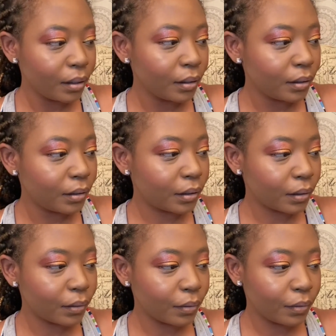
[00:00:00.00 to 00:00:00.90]

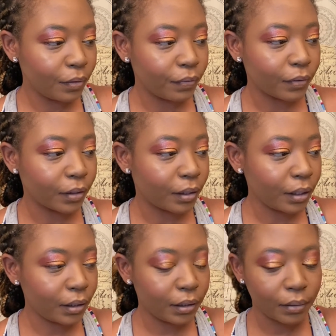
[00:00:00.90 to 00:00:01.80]
So for
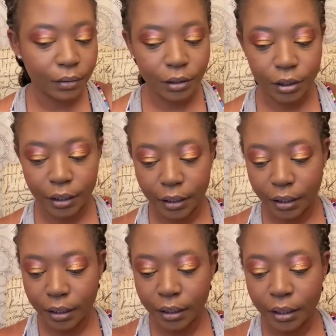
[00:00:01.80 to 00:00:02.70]
this little trick,